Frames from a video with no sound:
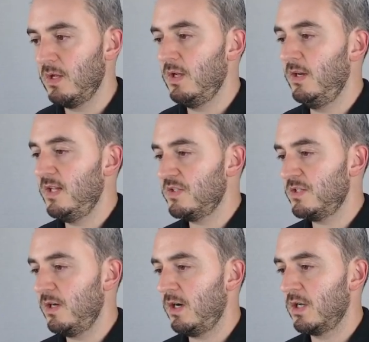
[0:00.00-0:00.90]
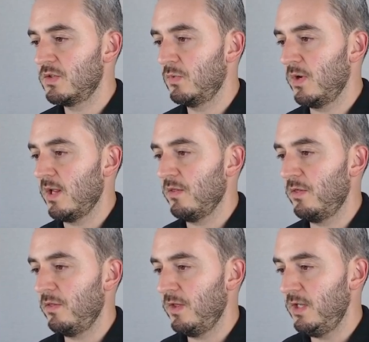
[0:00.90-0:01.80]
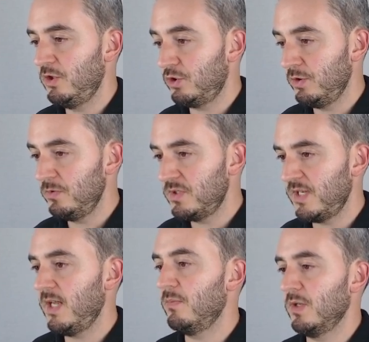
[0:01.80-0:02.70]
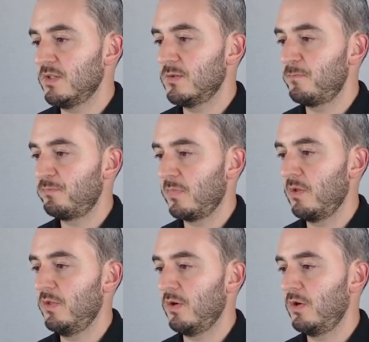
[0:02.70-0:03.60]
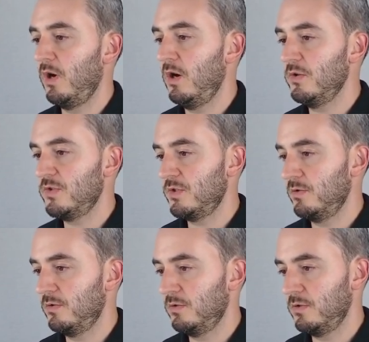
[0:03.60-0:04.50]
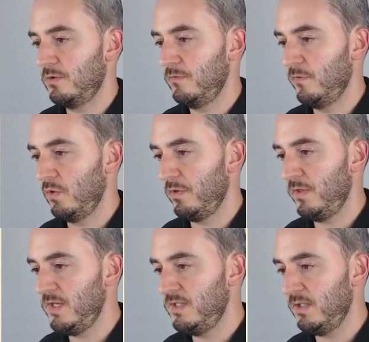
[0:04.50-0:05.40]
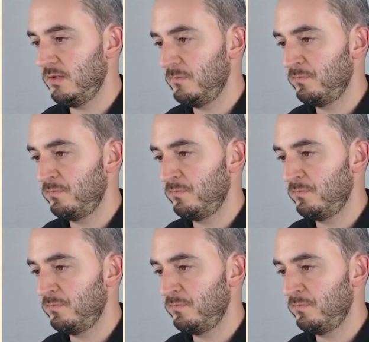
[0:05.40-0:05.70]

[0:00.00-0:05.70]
Let's start with the true statement that cos 4 theta